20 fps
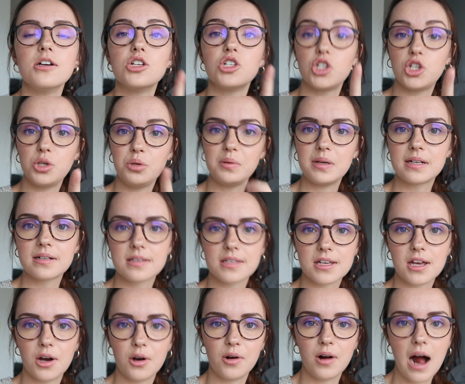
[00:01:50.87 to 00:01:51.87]
2 weeks
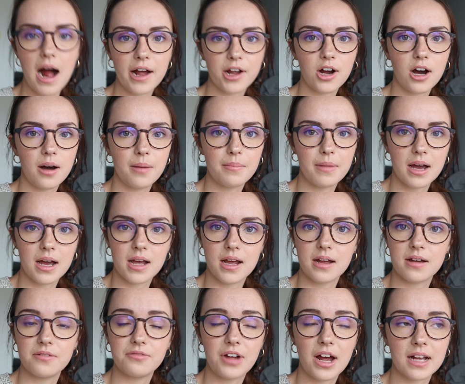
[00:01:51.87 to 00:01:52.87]
ago, I got
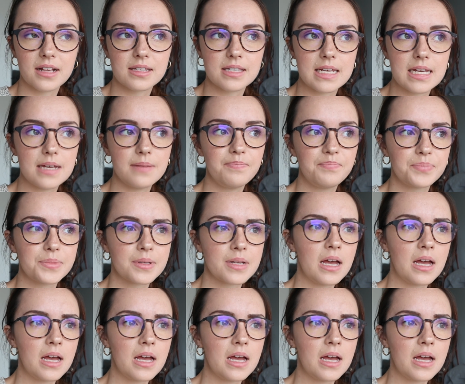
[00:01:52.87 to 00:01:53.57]
my vaccine.